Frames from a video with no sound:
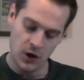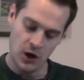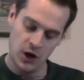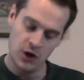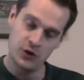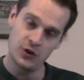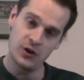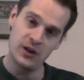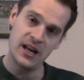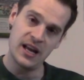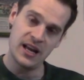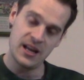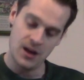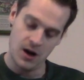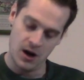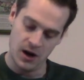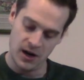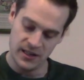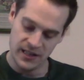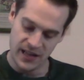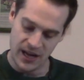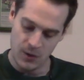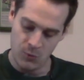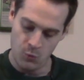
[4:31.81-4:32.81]
108
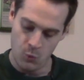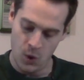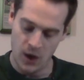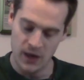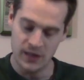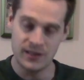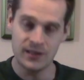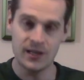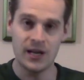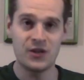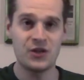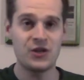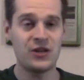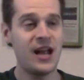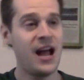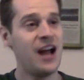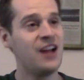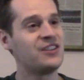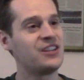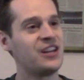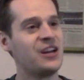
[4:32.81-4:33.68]
yards and 1 touchdown